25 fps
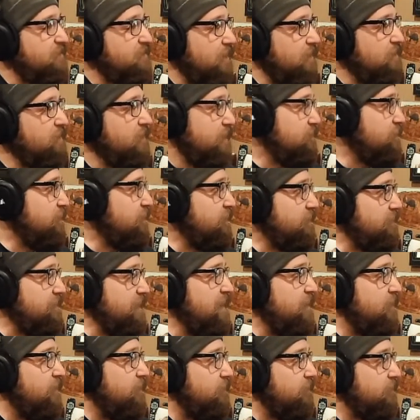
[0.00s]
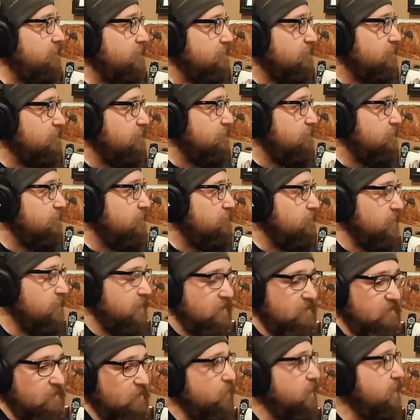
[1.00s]
they took it down
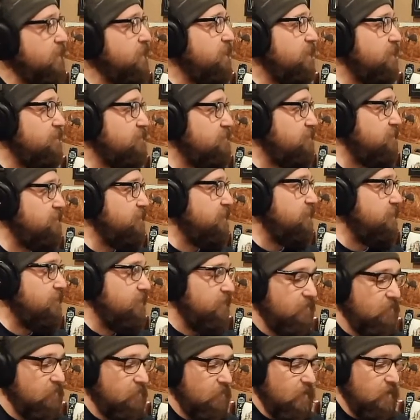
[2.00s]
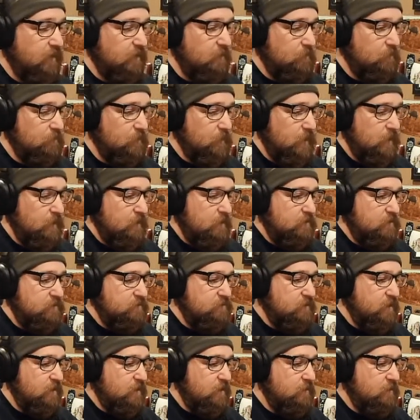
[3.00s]
because it went against the narrative, right?
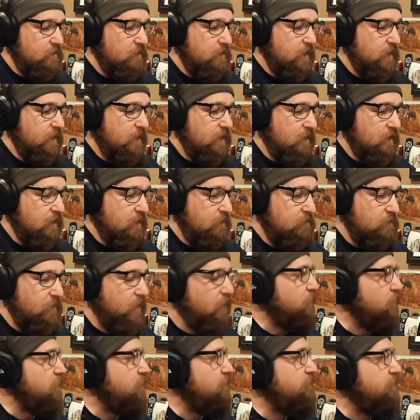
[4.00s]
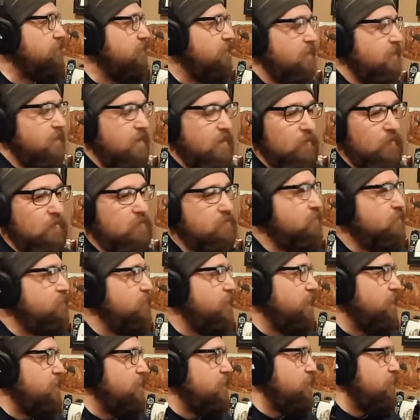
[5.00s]
So I'm gonna do
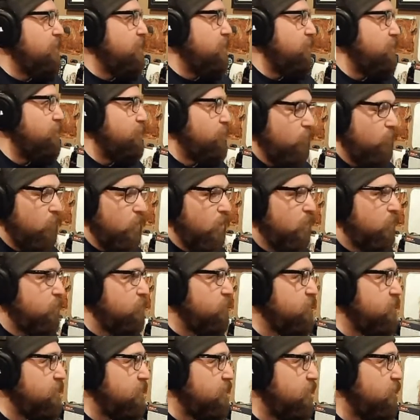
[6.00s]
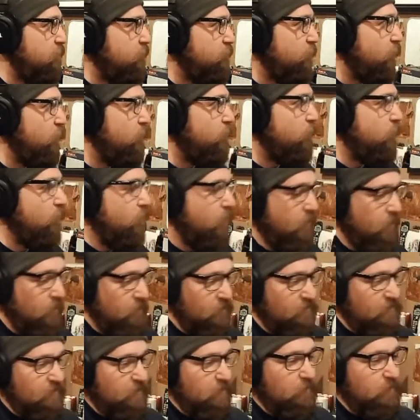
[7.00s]
my welcome to the
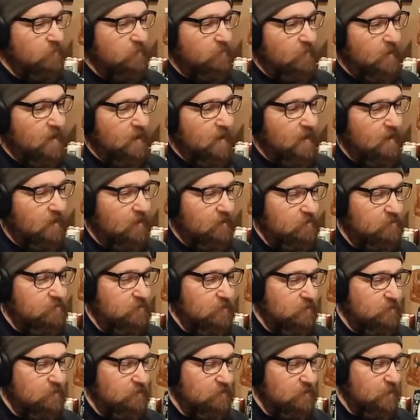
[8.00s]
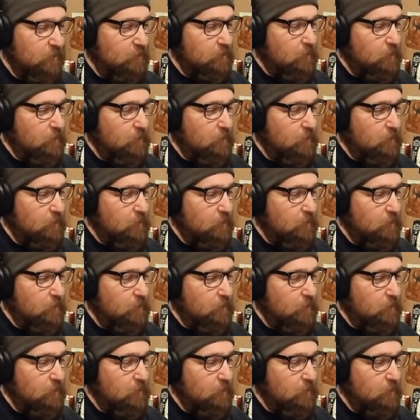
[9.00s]
InfoWars. I'm doing my Alex Jones there.